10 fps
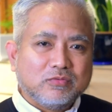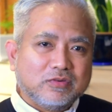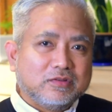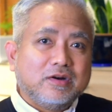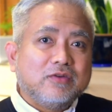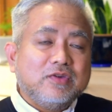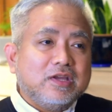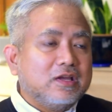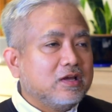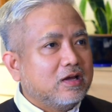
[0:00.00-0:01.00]

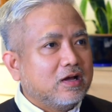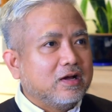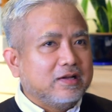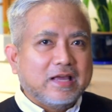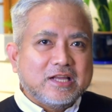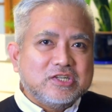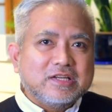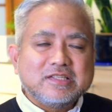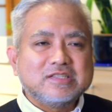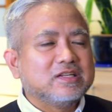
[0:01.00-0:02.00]
photography,
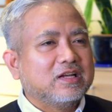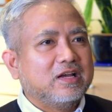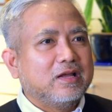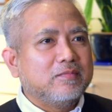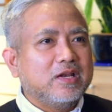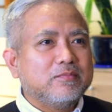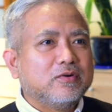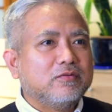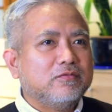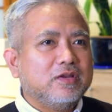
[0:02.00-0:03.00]
gadgets, and many
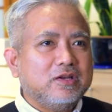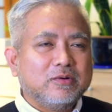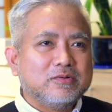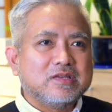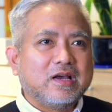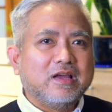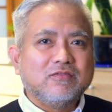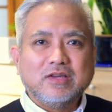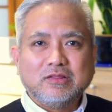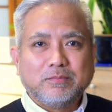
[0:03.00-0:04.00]
more videos I
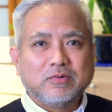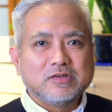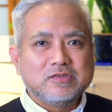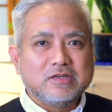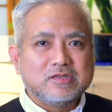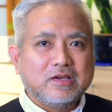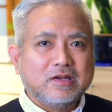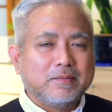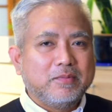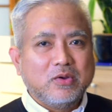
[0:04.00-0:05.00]
have yet to process
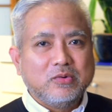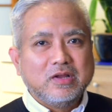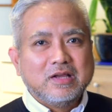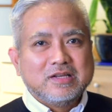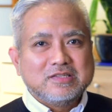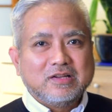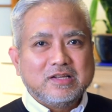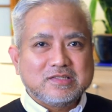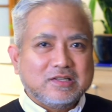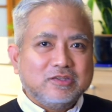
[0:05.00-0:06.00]
and upload. So
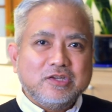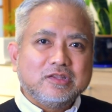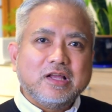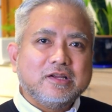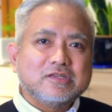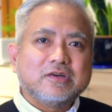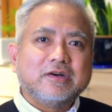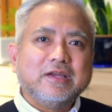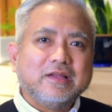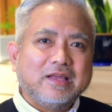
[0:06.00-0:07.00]
let's continue telling a
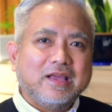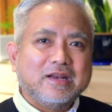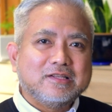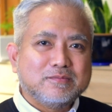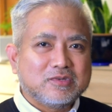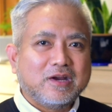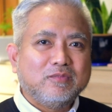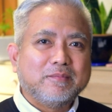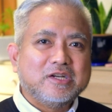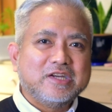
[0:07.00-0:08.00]
story, and subscribe
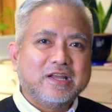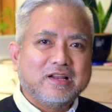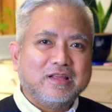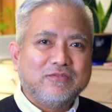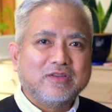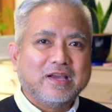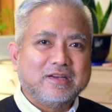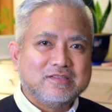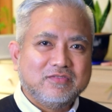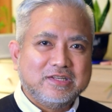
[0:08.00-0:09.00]
to my channel if you like
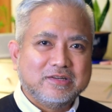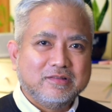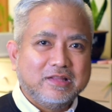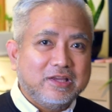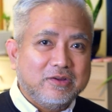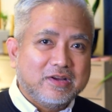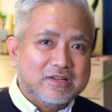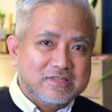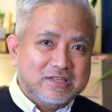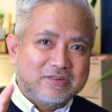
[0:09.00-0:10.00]
this video. Thank you,
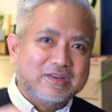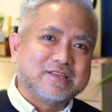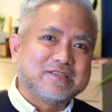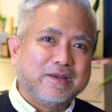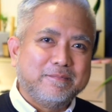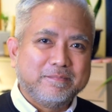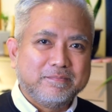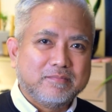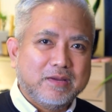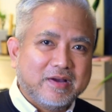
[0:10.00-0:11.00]
and see you next time.
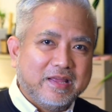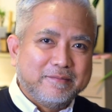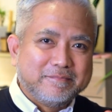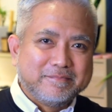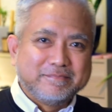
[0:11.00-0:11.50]
Bye-bye.